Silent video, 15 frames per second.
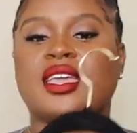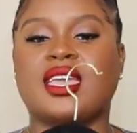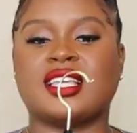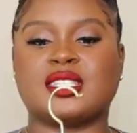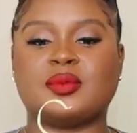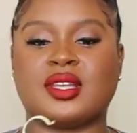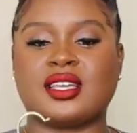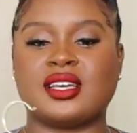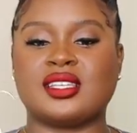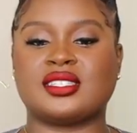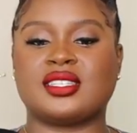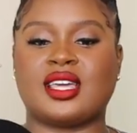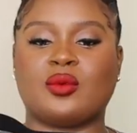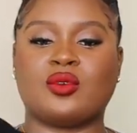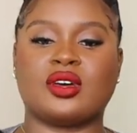it's because
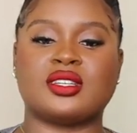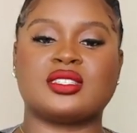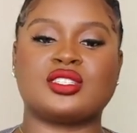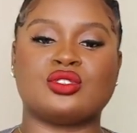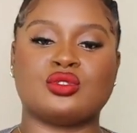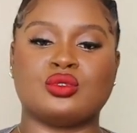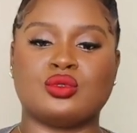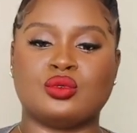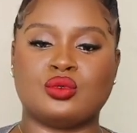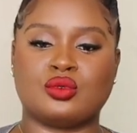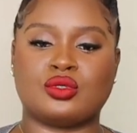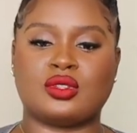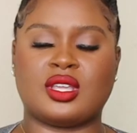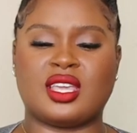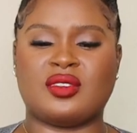they want to
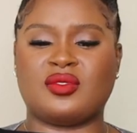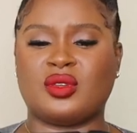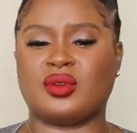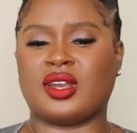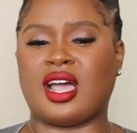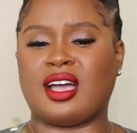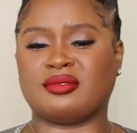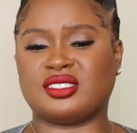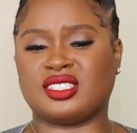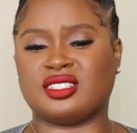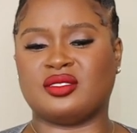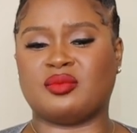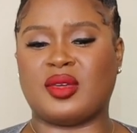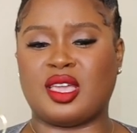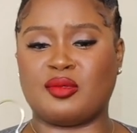give you an option
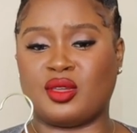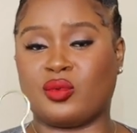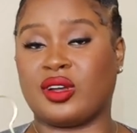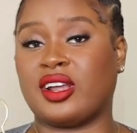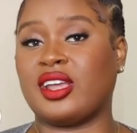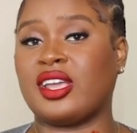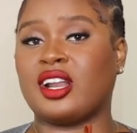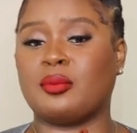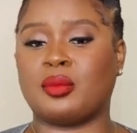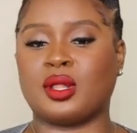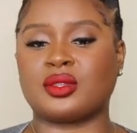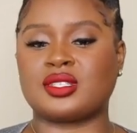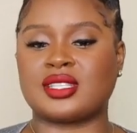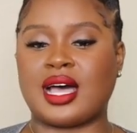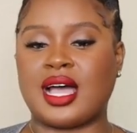of maybe wearing it on
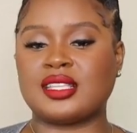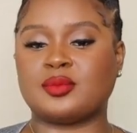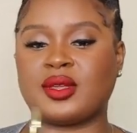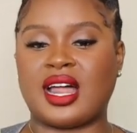both sides,